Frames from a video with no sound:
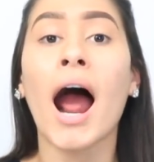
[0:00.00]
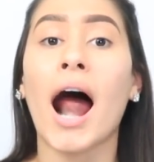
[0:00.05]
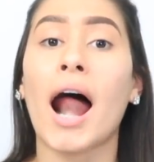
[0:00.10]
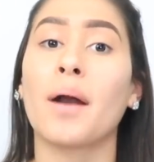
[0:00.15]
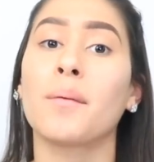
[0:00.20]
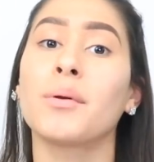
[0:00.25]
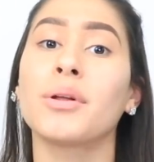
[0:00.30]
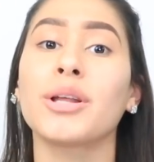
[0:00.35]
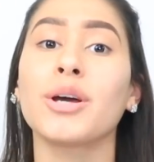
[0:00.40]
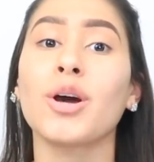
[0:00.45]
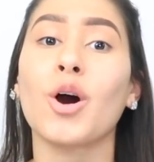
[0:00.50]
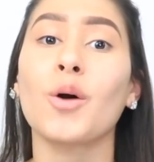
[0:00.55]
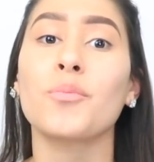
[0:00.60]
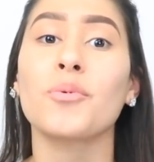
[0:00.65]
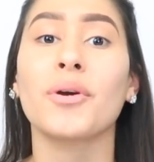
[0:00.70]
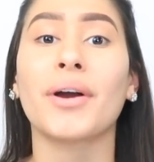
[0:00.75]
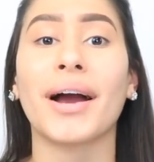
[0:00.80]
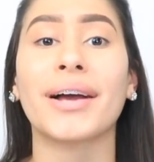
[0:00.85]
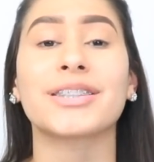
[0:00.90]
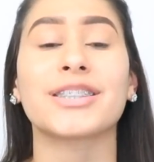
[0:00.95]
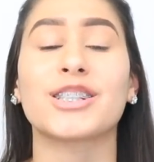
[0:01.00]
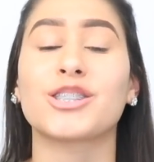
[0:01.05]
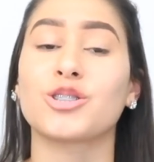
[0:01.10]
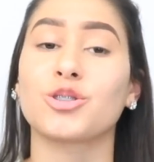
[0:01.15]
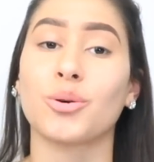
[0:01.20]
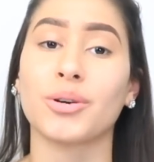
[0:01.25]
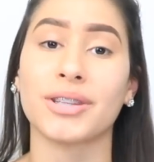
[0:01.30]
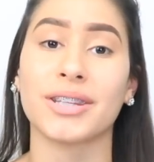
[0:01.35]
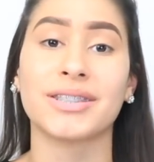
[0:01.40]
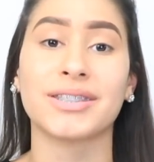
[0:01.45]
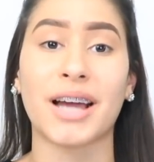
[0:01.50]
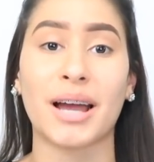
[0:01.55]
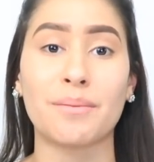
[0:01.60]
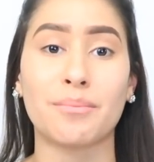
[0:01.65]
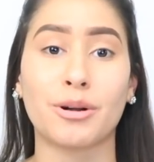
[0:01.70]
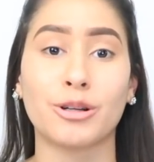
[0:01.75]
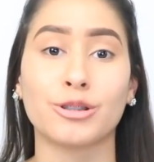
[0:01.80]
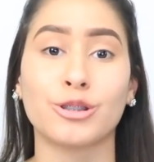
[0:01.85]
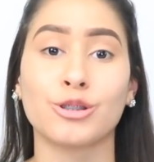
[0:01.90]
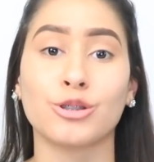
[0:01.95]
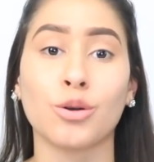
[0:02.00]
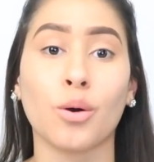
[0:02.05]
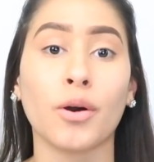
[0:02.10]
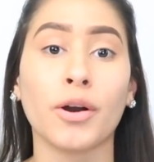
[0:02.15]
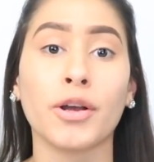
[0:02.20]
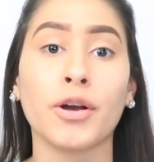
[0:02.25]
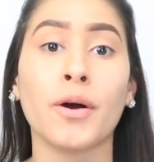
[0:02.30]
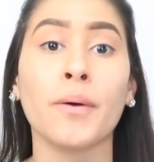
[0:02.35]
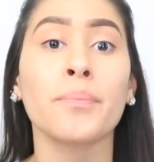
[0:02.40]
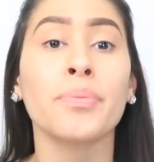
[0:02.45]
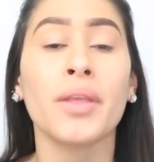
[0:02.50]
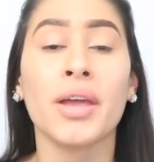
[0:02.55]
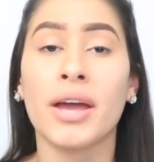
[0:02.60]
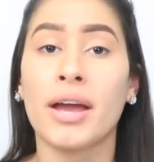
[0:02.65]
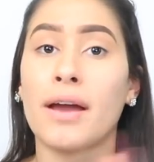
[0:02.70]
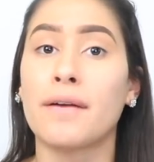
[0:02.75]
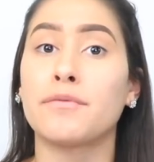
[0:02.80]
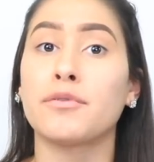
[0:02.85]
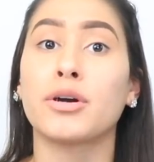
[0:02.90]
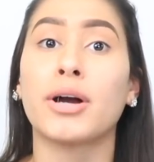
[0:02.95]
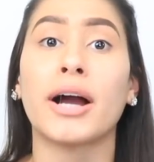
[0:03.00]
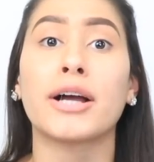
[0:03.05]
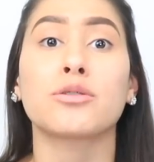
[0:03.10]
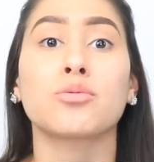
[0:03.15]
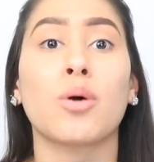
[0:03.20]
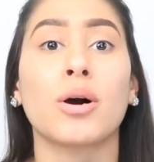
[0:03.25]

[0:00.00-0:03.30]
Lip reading: I really hope you guys enjoyed this eyebrow tutorial. If you guys